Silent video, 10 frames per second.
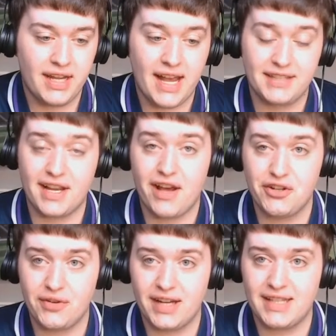He has a
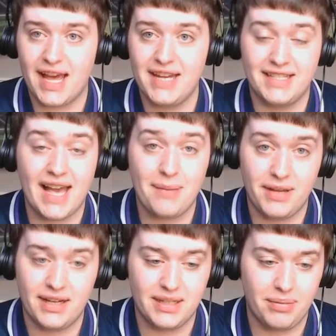contract and is
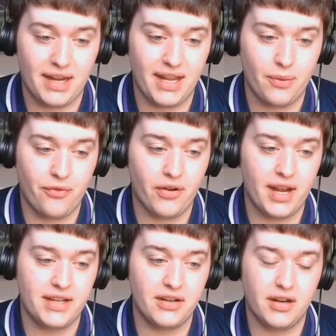happy to play
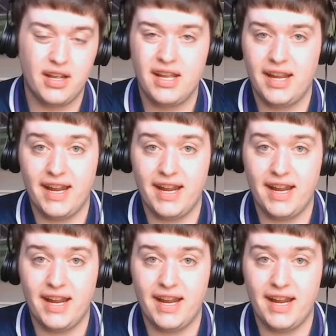for Inter.